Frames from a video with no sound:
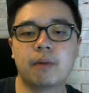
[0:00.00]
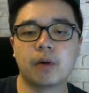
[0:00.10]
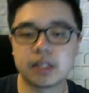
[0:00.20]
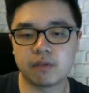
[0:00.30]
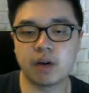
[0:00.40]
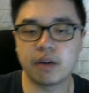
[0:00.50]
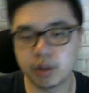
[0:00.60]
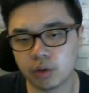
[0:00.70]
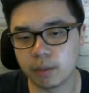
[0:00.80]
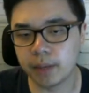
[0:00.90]
is a very
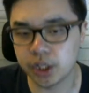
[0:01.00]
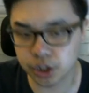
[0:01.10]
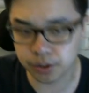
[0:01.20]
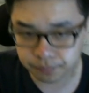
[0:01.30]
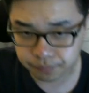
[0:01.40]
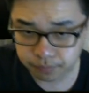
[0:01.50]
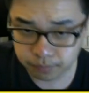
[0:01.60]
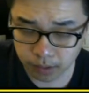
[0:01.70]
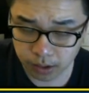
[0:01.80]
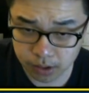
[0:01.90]
good combination.
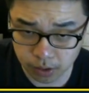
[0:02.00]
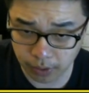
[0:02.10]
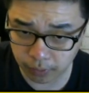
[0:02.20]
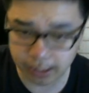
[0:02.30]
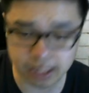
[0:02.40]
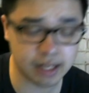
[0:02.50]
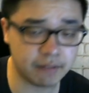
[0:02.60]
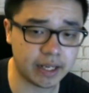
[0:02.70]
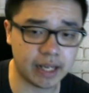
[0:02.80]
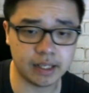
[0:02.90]
So I know that he's
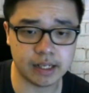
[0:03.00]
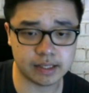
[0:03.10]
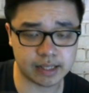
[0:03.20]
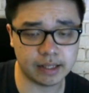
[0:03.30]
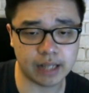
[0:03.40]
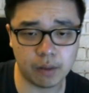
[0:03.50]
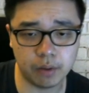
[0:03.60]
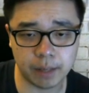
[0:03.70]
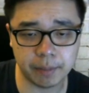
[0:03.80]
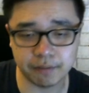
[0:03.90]
definitely getting the
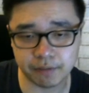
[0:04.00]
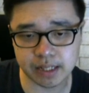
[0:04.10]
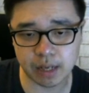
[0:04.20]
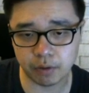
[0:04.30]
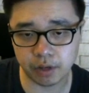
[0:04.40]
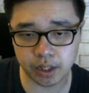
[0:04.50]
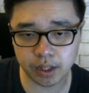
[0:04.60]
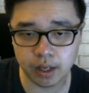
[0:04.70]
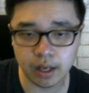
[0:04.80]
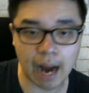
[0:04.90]
the first tower already.
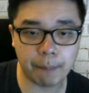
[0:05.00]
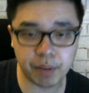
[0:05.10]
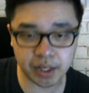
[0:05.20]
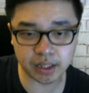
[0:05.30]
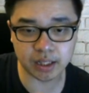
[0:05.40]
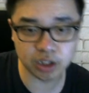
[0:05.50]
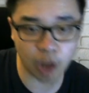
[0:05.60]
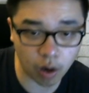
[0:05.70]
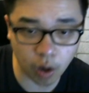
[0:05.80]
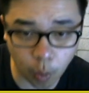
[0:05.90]
I predicted a
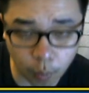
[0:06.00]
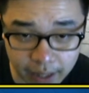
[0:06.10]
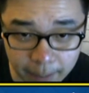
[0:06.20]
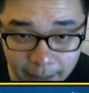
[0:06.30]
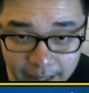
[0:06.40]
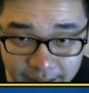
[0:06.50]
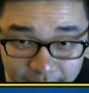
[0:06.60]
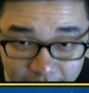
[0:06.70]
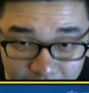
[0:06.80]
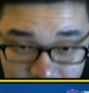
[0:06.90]
lock over here, but it
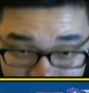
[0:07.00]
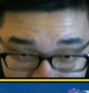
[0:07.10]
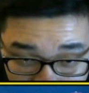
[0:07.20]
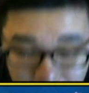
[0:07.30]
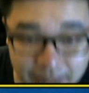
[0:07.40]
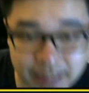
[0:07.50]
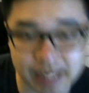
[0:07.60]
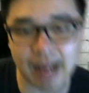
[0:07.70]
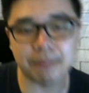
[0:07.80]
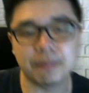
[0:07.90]
didn't come in
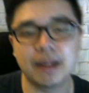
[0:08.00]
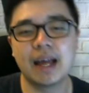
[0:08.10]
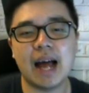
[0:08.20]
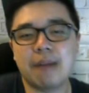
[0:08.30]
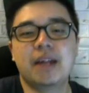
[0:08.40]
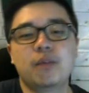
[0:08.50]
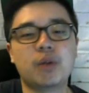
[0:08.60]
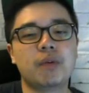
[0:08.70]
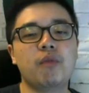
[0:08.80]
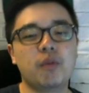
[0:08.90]
time.
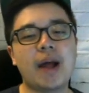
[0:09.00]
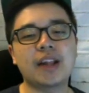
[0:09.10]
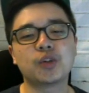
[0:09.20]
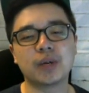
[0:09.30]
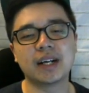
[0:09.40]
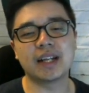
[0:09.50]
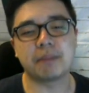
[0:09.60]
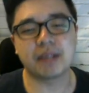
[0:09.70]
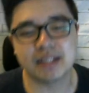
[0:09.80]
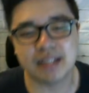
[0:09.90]
We ran too early
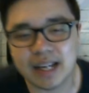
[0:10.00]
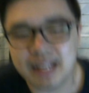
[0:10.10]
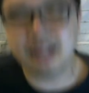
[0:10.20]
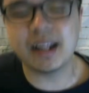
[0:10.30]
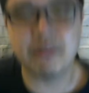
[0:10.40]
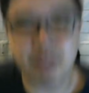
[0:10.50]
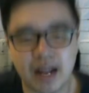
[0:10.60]
because he didn't have